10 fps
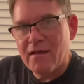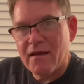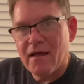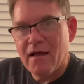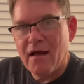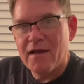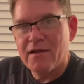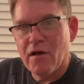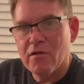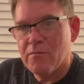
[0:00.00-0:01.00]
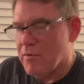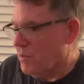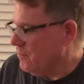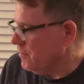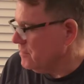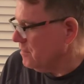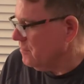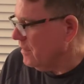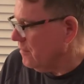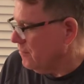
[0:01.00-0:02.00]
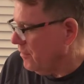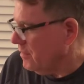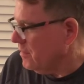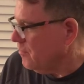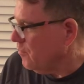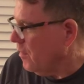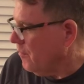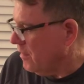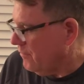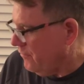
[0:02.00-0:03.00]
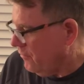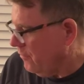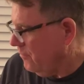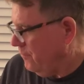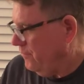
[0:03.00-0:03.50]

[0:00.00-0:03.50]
a high dollar book, but something that'll probably double my money for.